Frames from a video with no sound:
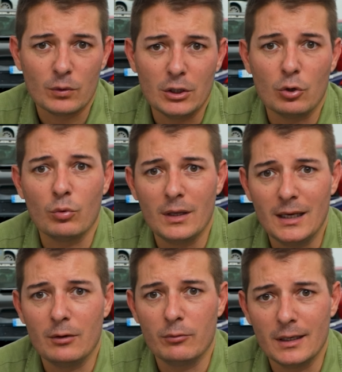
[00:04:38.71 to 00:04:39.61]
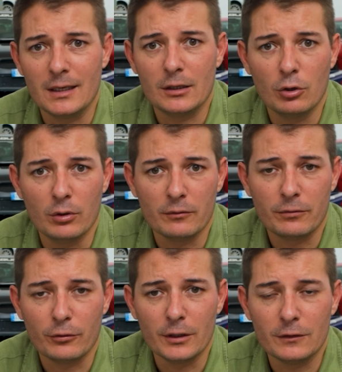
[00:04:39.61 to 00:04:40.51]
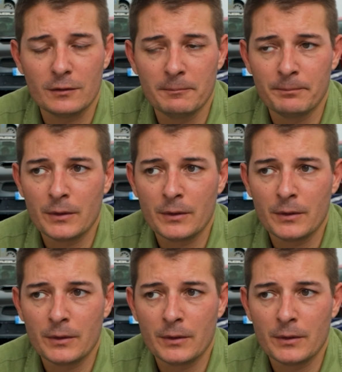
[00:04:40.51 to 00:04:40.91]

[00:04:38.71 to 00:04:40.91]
when you're really going for it.